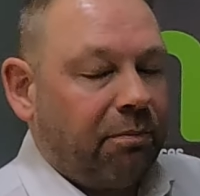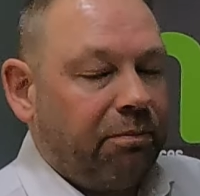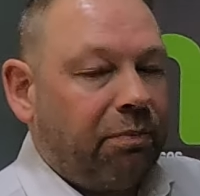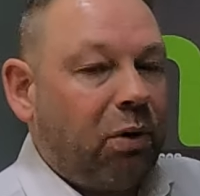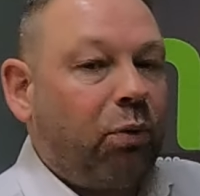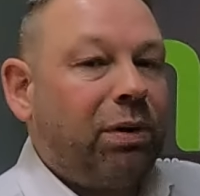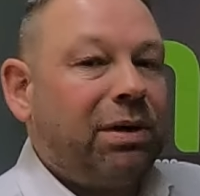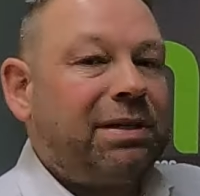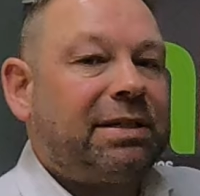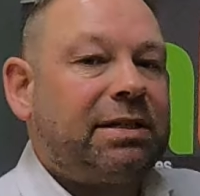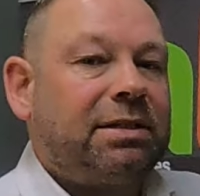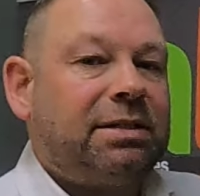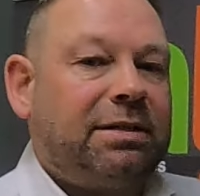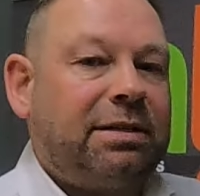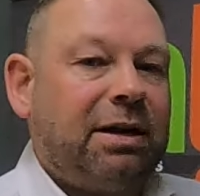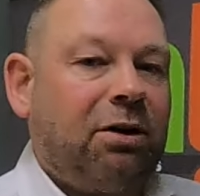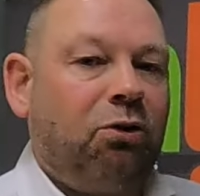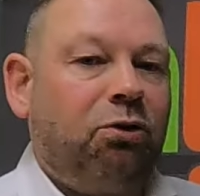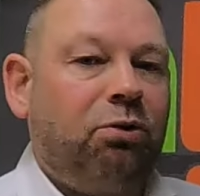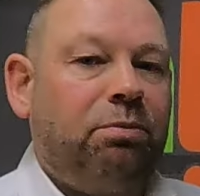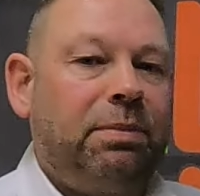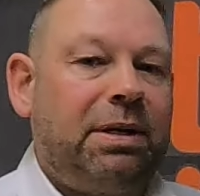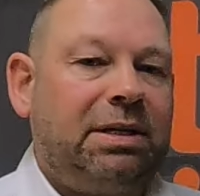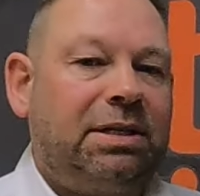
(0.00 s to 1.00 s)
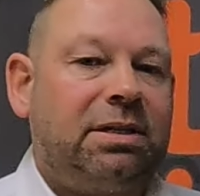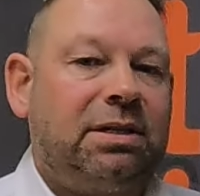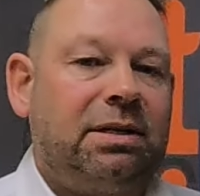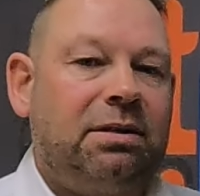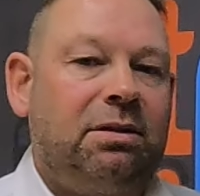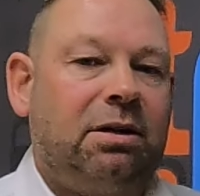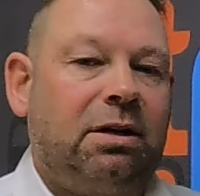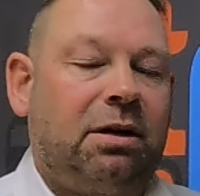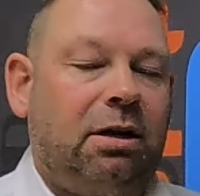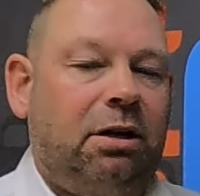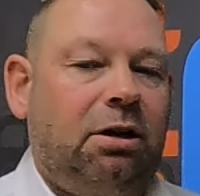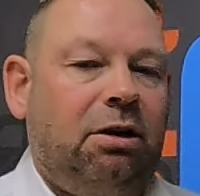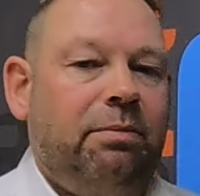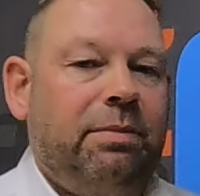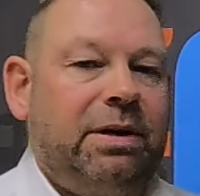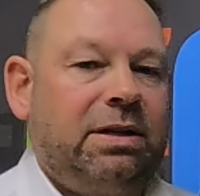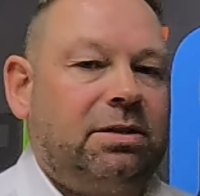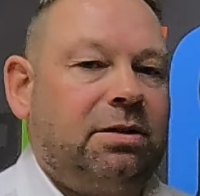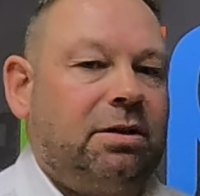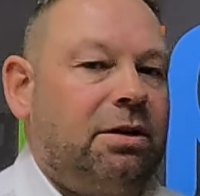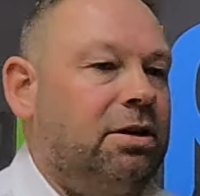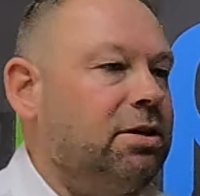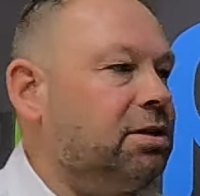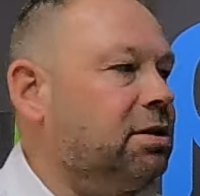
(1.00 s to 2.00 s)
But we're still missing the
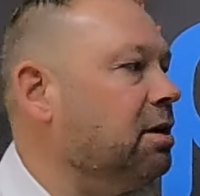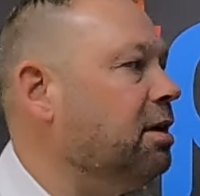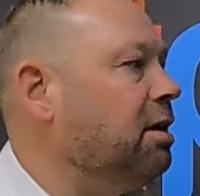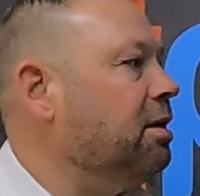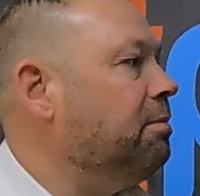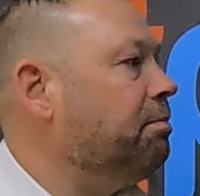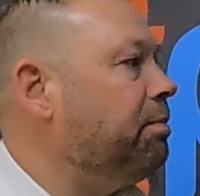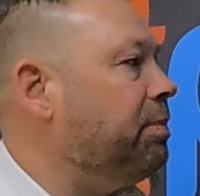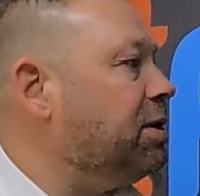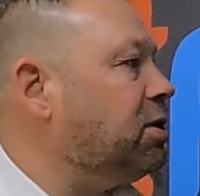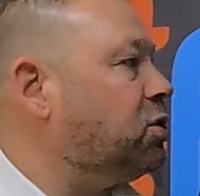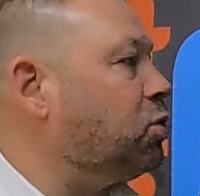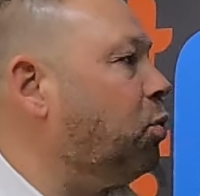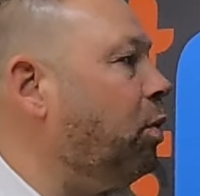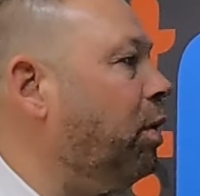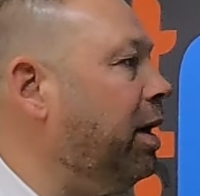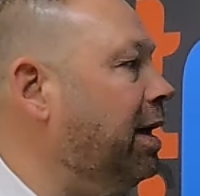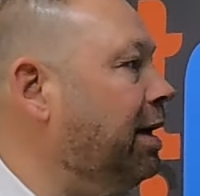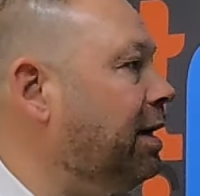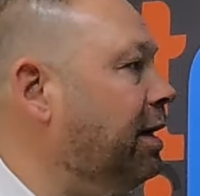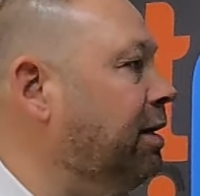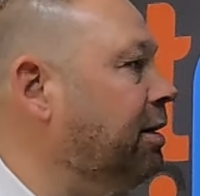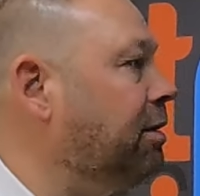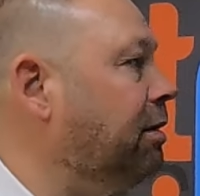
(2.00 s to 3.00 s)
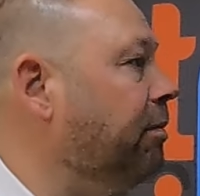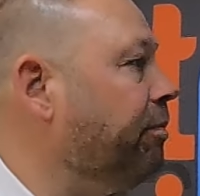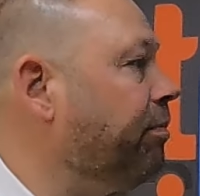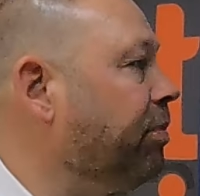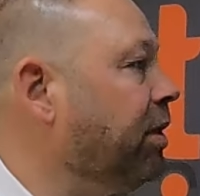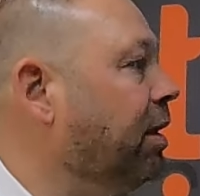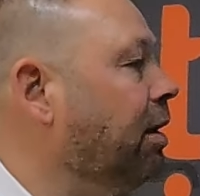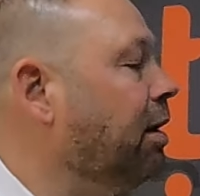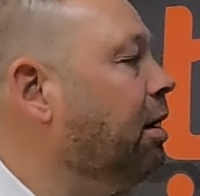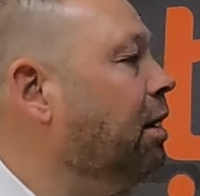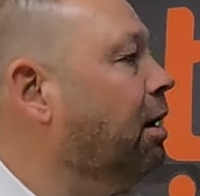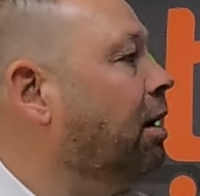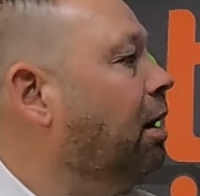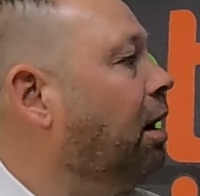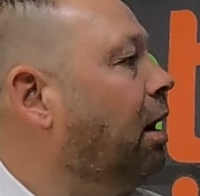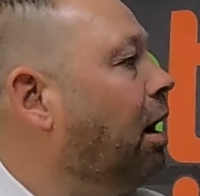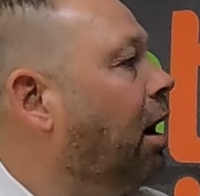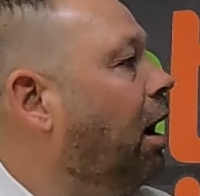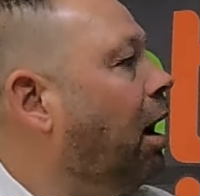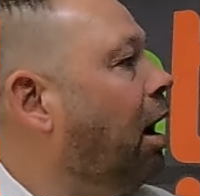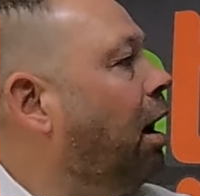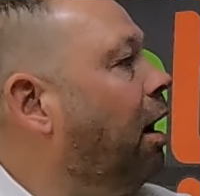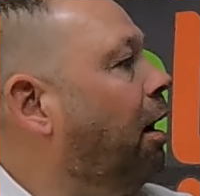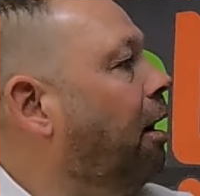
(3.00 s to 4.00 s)
kilometres between
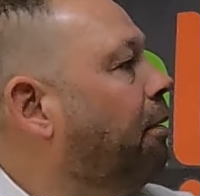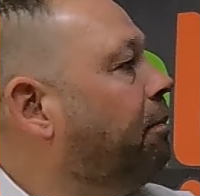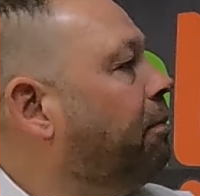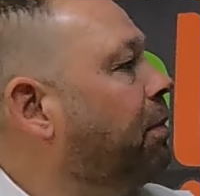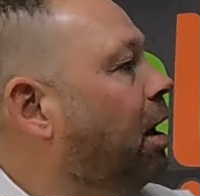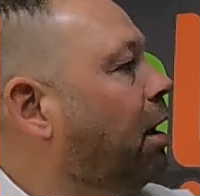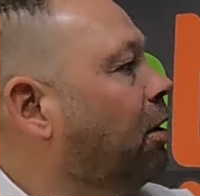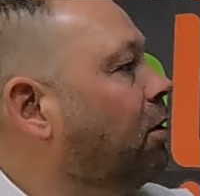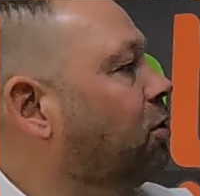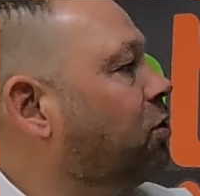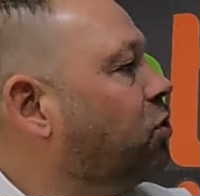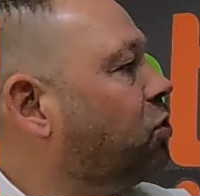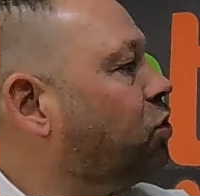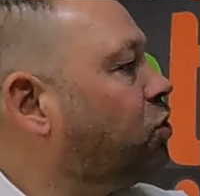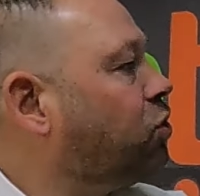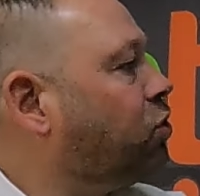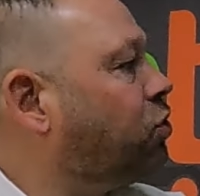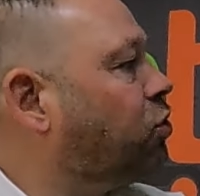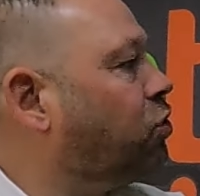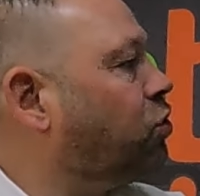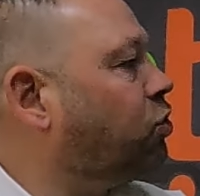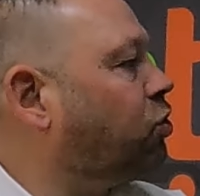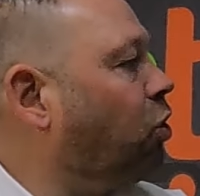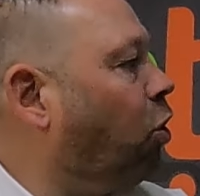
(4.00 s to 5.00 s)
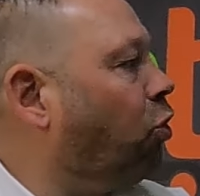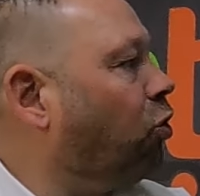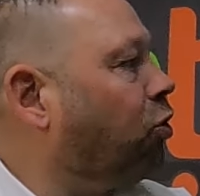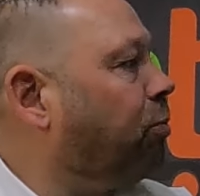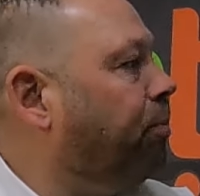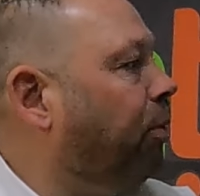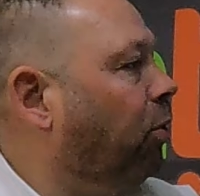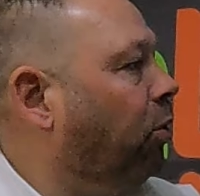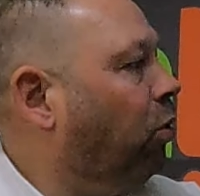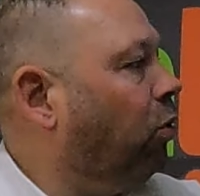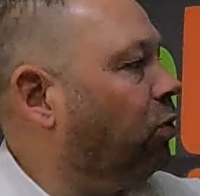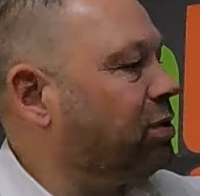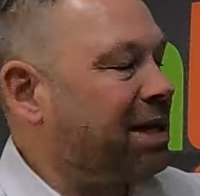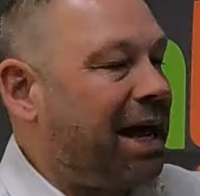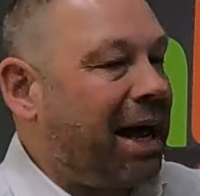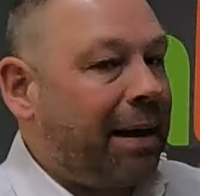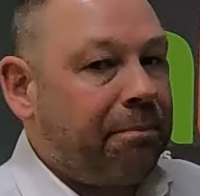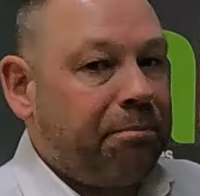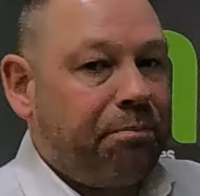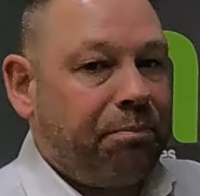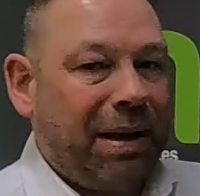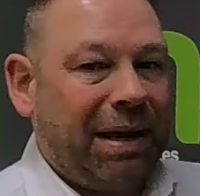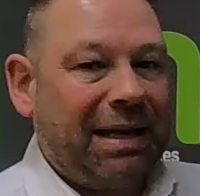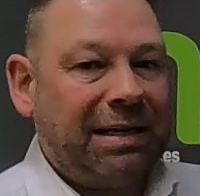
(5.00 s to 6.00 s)
Stockport
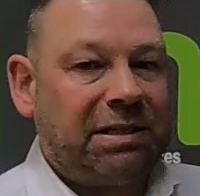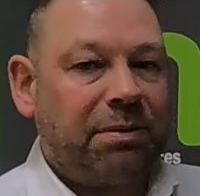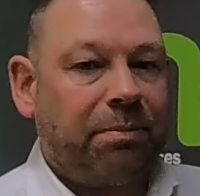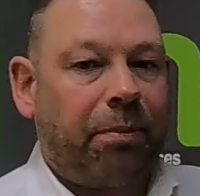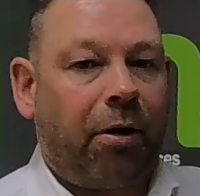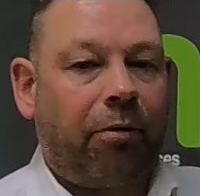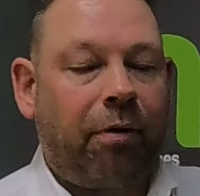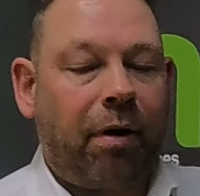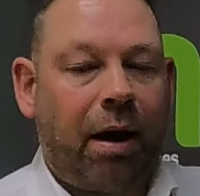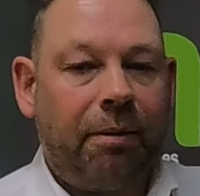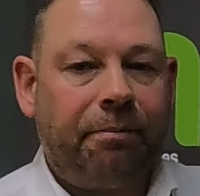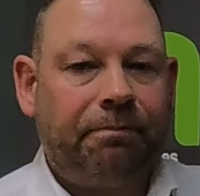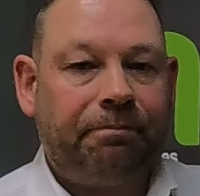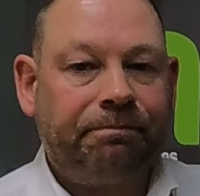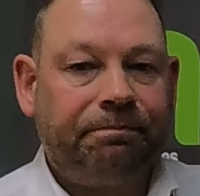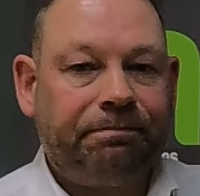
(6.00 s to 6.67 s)
and Peterborough.